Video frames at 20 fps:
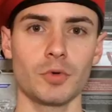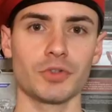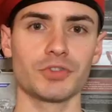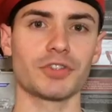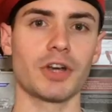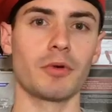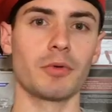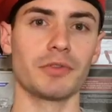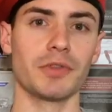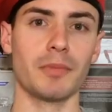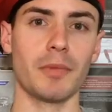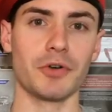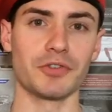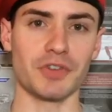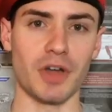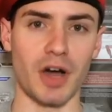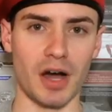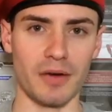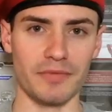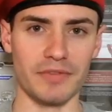We'll start with the
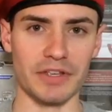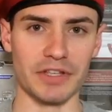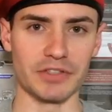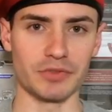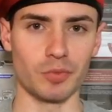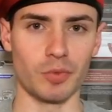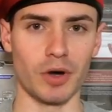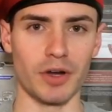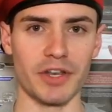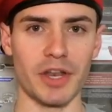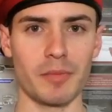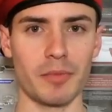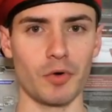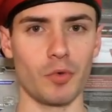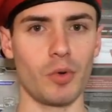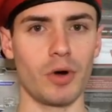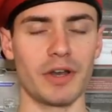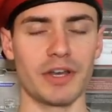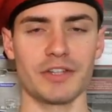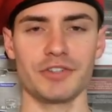most obvious one. Number
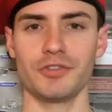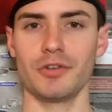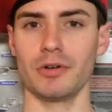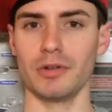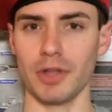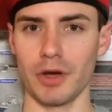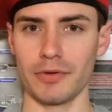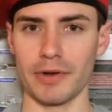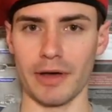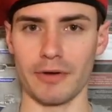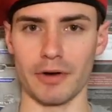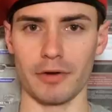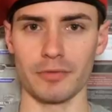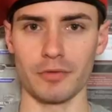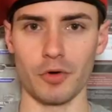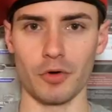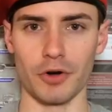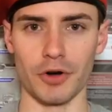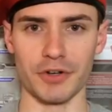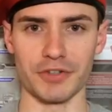one is your loadout, of
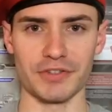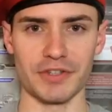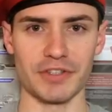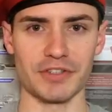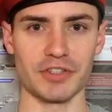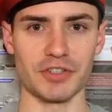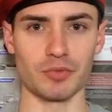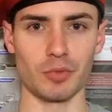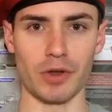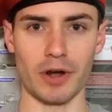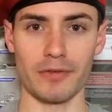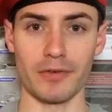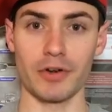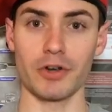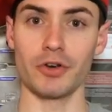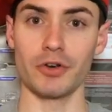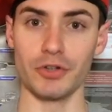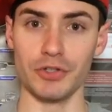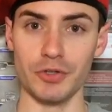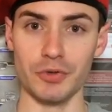course. This is
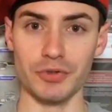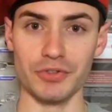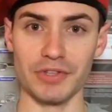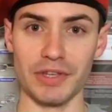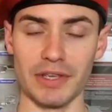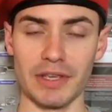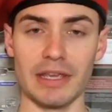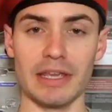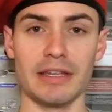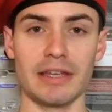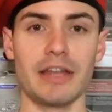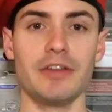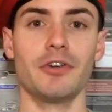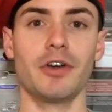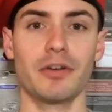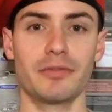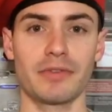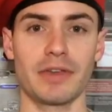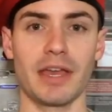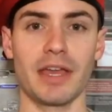whatever you're using in a
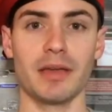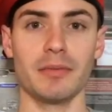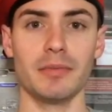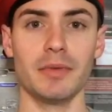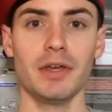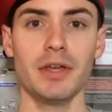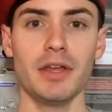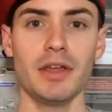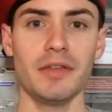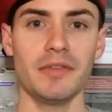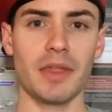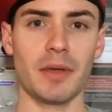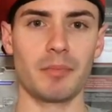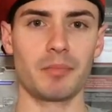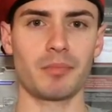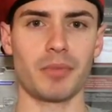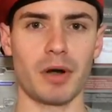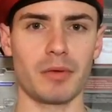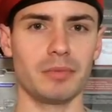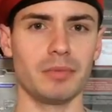Nerf game
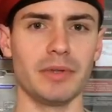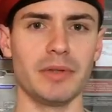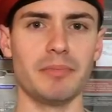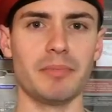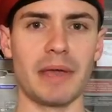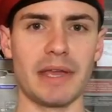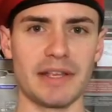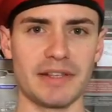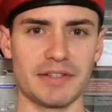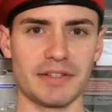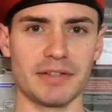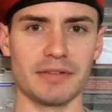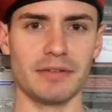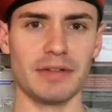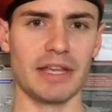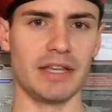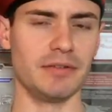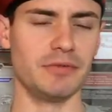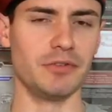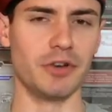that probably makes it
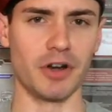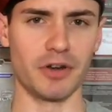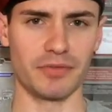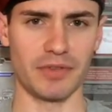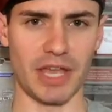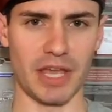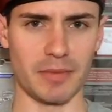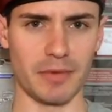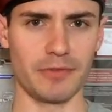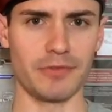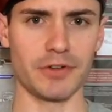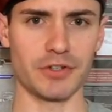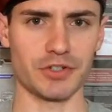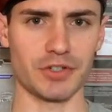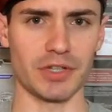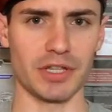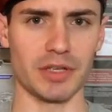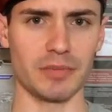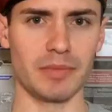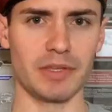a Nerf game
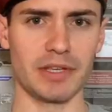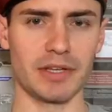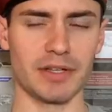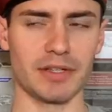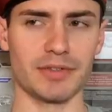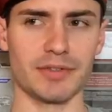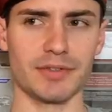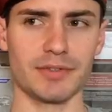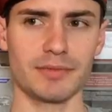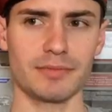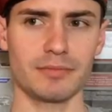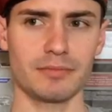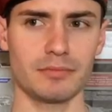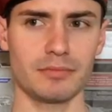officially, because